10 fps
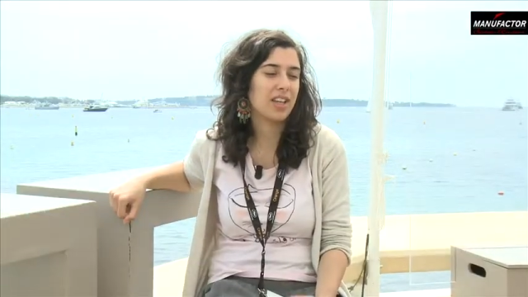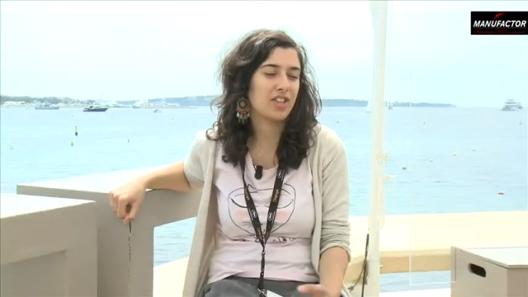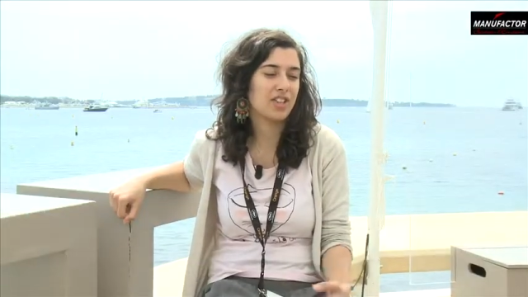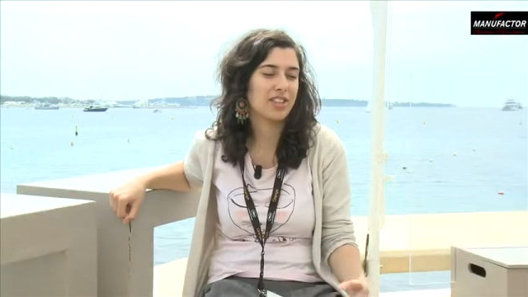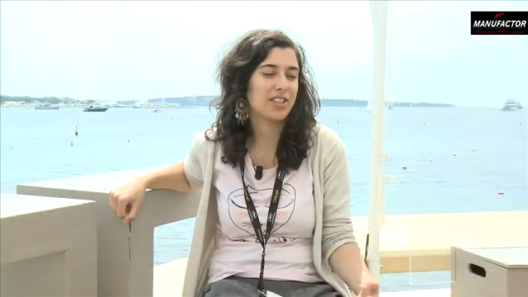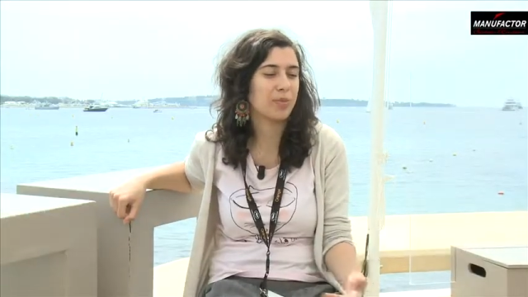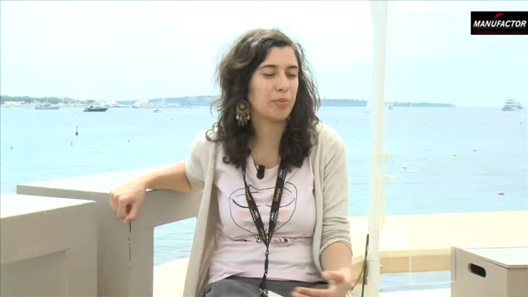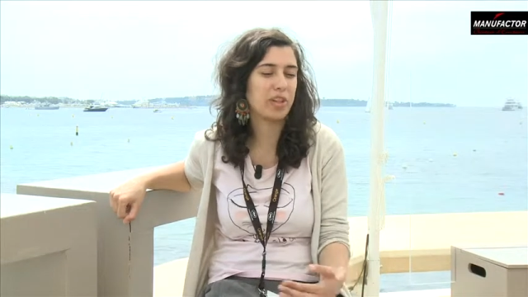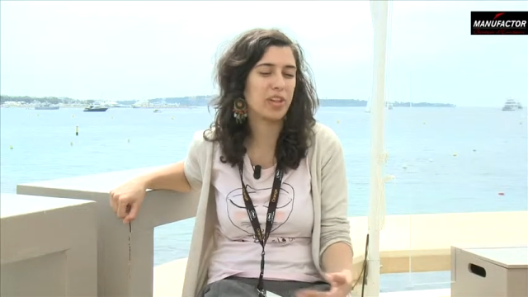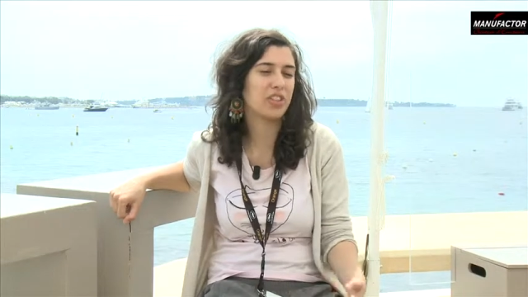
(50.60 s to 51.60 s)
just
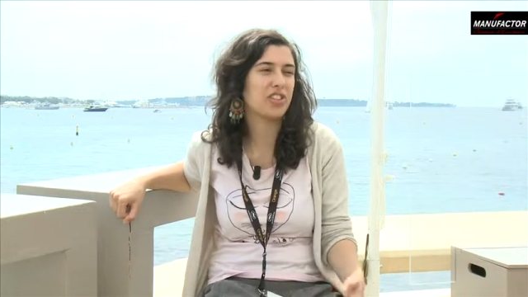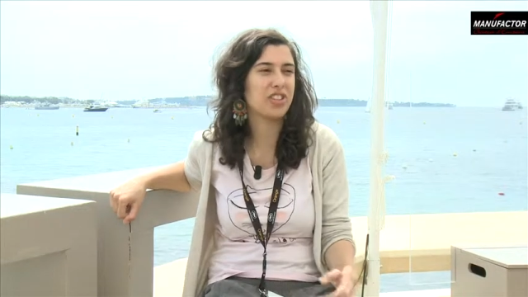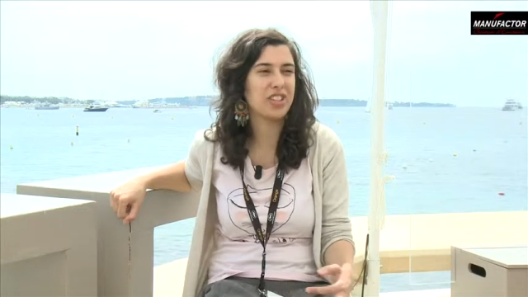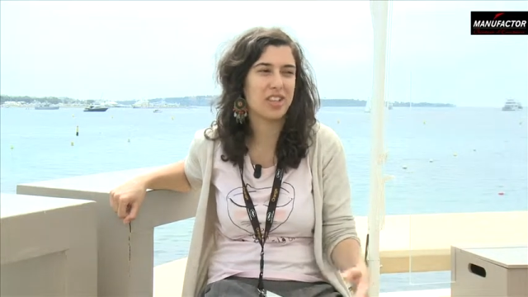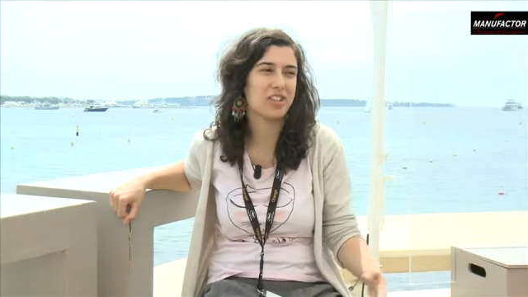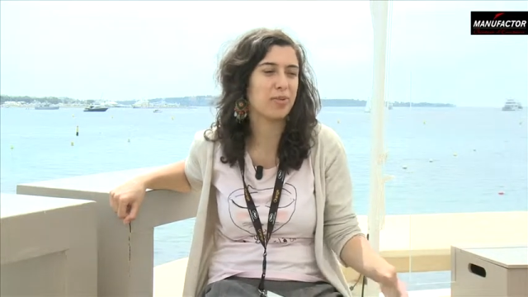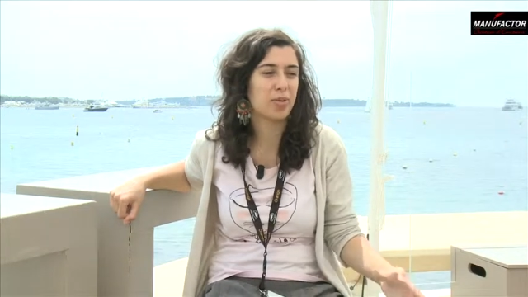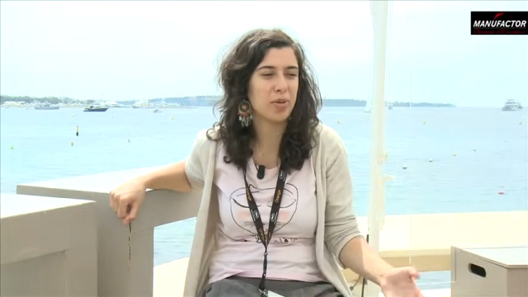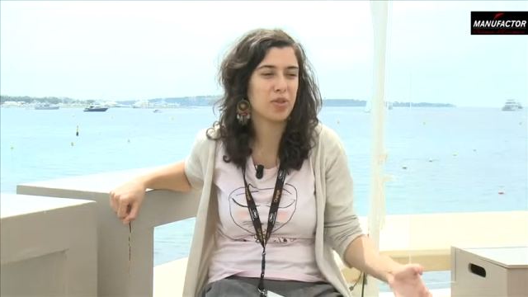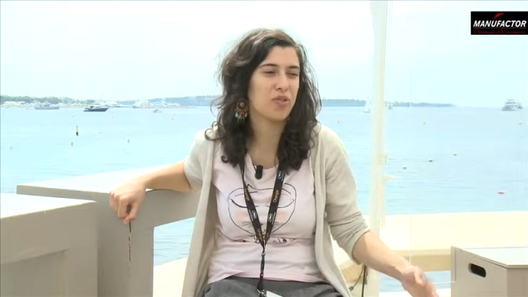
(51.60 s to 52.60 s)
being on the street, and
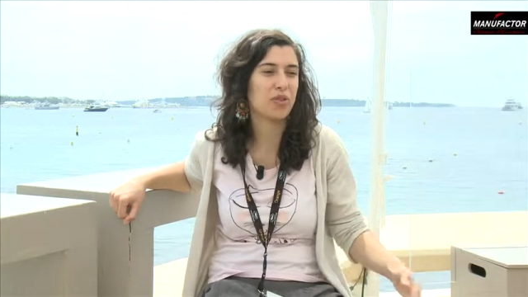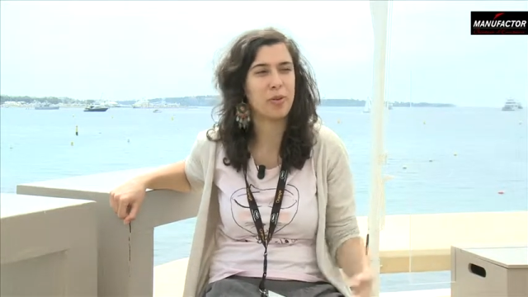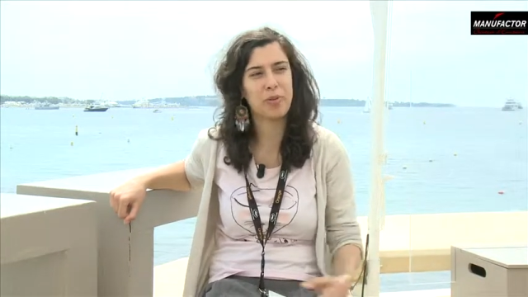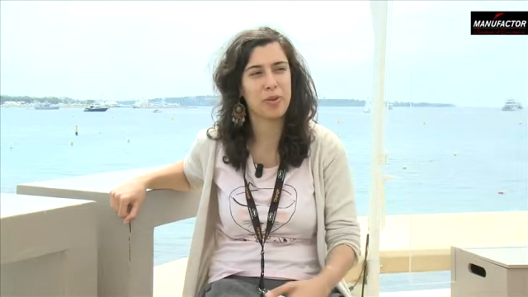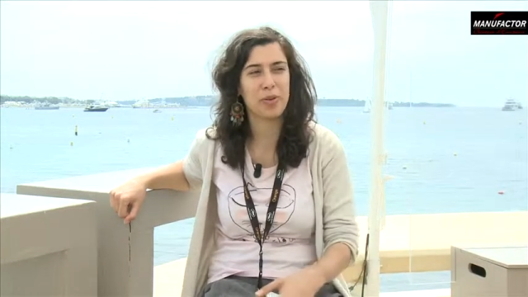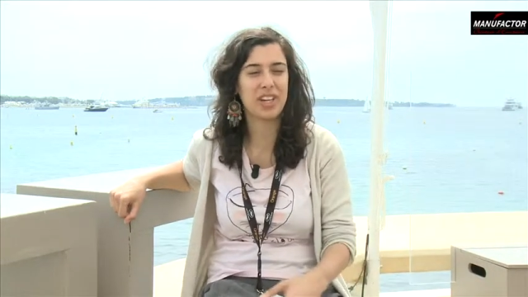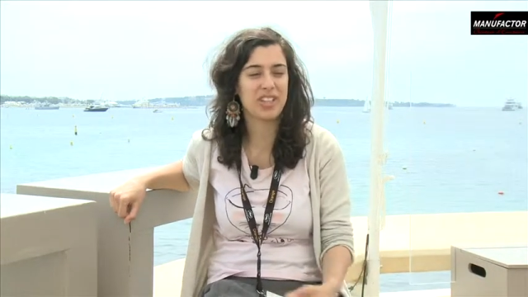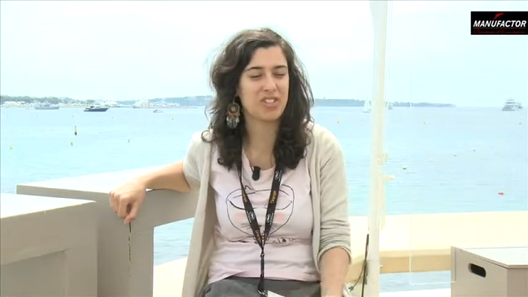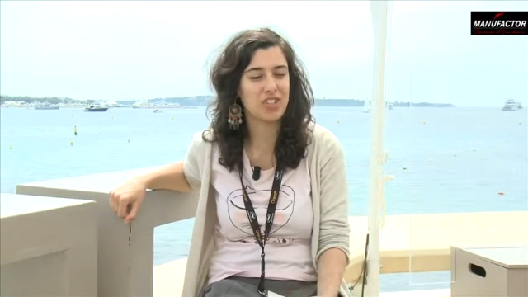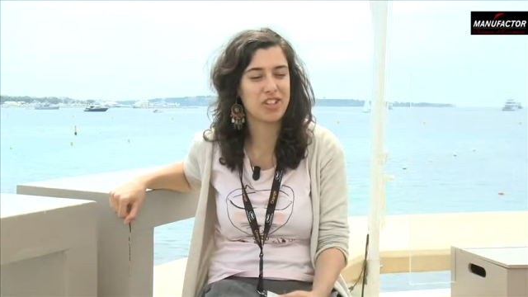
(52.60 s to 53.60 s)
sometimes you find people wearing
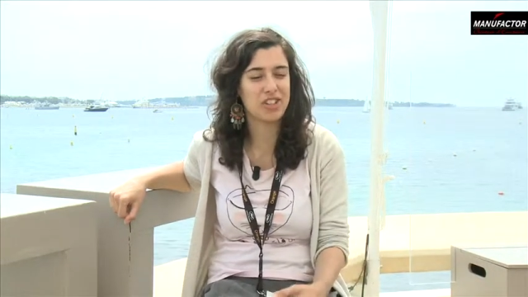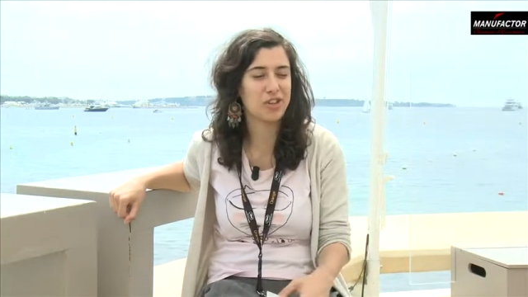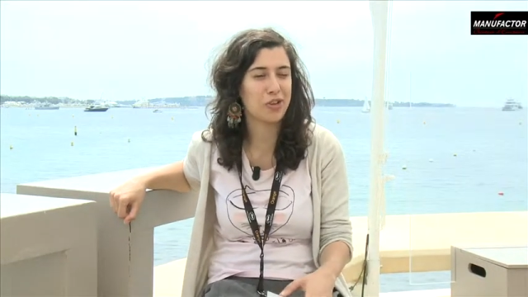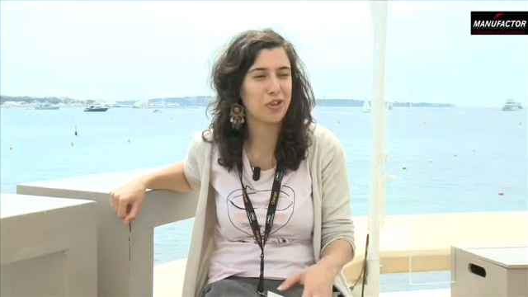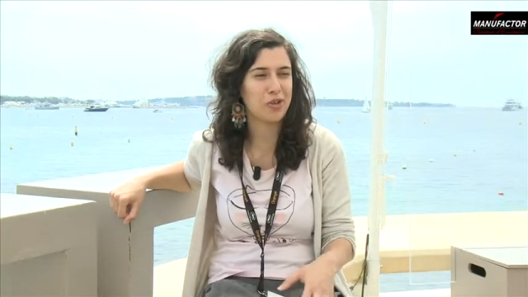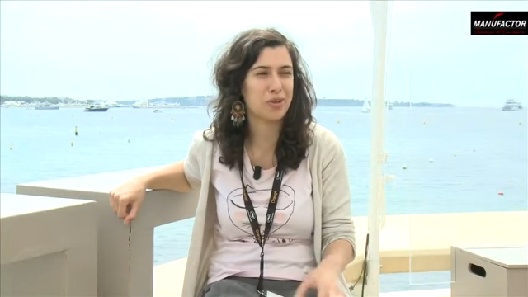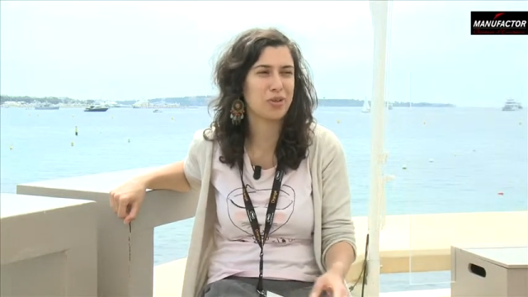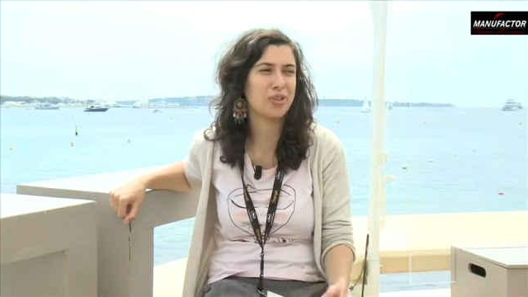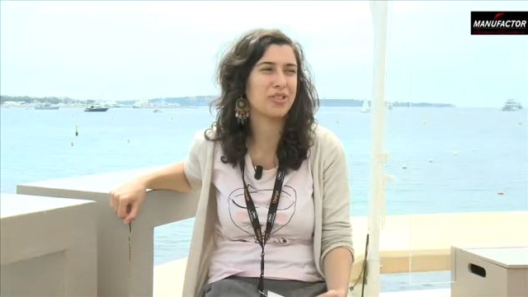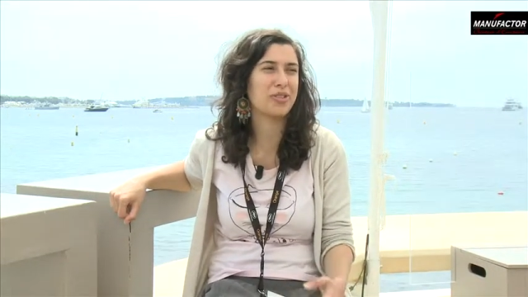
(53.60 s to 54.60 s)
strange clothes
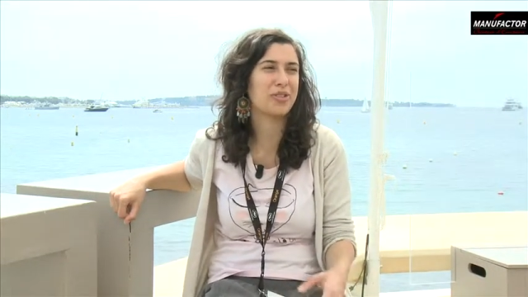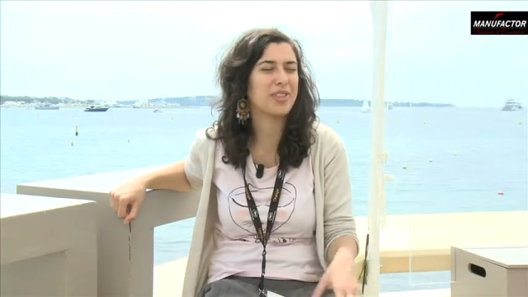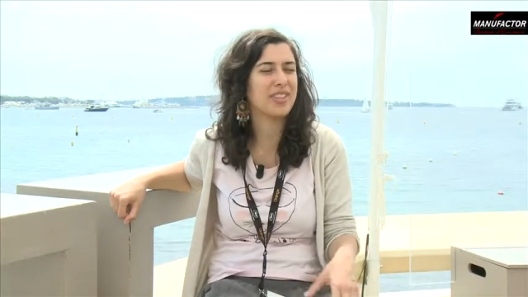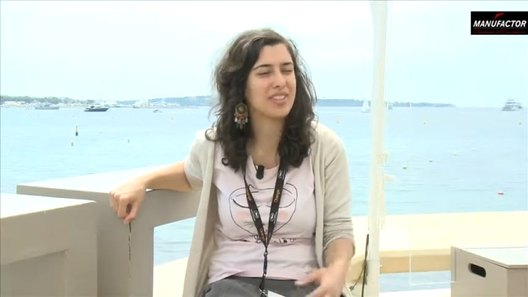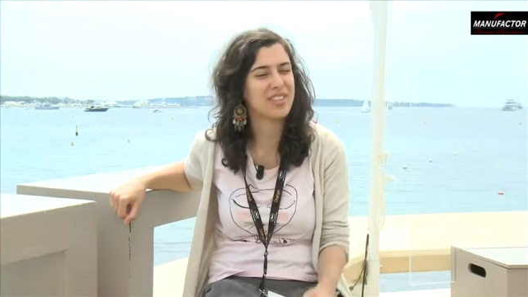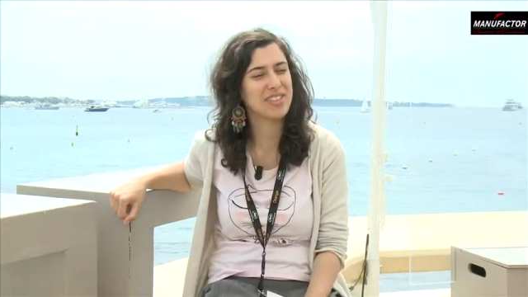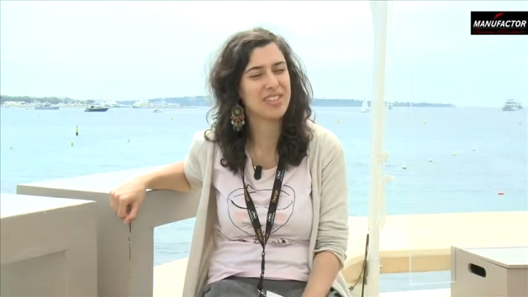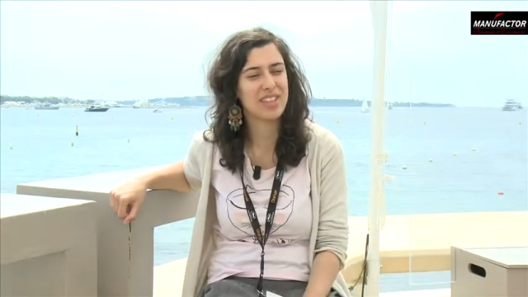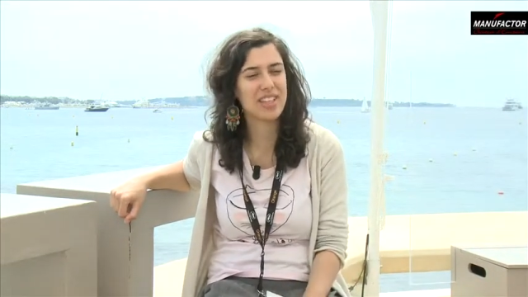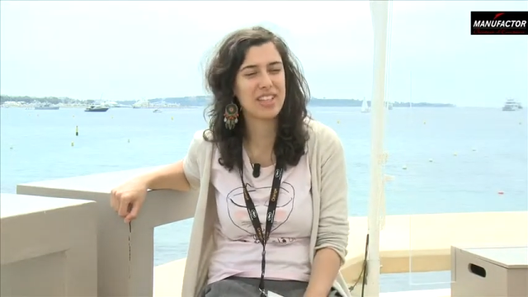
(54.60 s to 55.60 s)
or doing
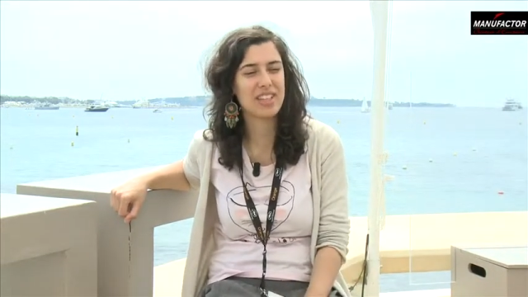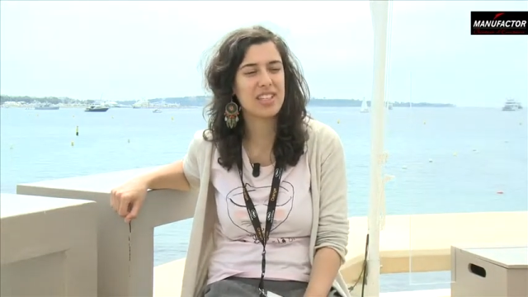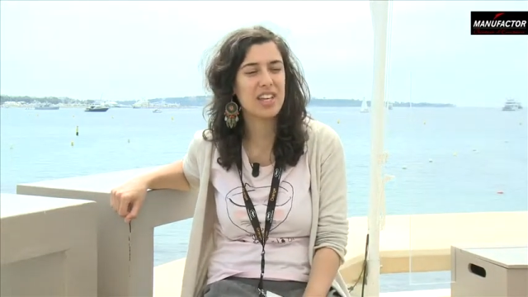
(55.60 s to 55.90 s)
things,